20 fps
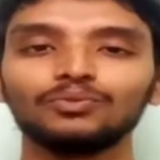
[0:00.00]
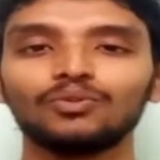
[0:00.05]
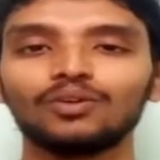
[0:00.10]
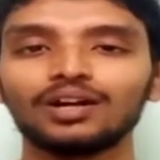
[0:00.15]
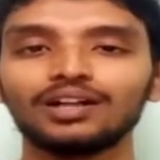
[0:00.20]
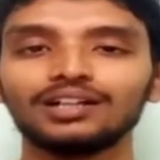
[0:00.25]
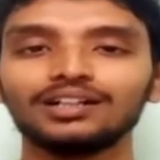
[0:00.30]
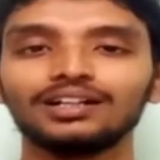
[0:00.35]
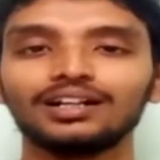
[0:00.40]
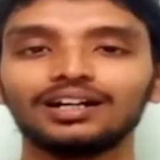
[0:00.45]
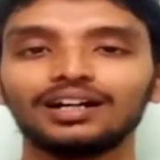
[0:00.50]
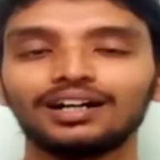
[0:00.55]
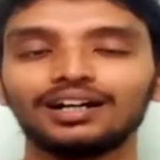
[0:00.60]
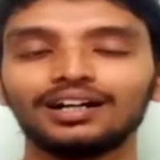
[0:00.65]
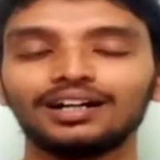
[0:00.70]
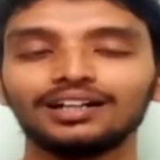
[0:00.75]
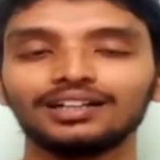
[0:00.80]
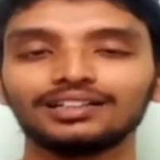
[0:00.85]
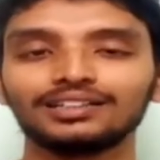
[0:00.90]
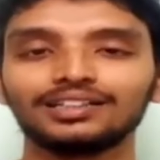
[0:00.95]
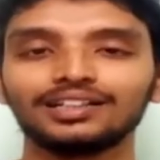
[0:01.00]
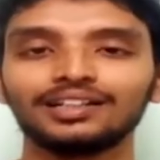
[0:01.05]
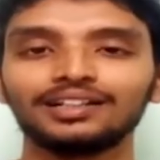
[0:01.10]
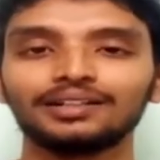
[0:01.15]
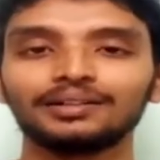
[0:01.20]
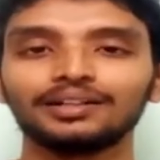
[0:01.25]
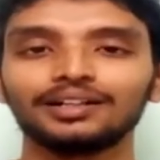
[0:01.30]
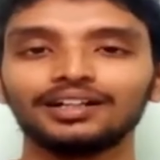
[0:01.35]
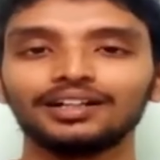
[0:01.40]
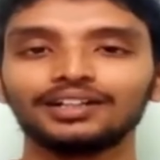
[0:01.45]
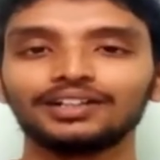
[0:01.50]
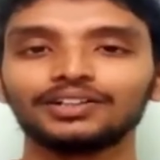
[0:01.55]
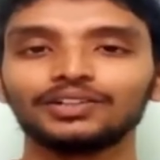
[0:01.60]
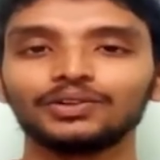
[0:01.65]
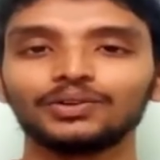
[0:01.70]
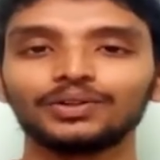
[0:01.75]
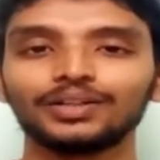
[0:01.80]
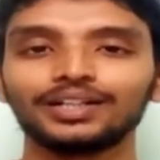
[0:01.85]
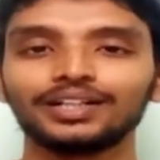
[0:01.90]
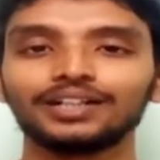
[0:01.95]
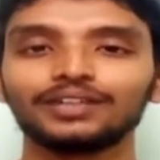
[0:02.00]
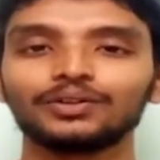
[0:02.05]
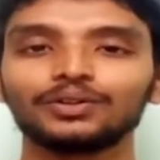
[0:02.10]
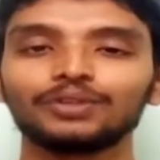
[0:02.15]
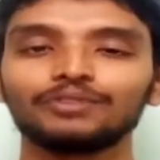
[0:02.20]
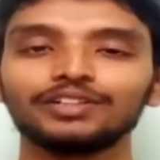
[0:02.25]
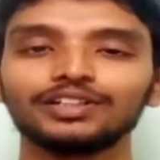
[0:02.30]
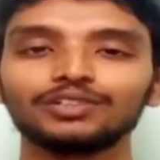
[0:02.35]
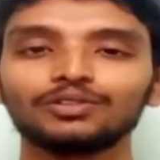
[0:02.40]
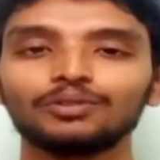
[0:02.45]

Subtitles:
one thing in a good way.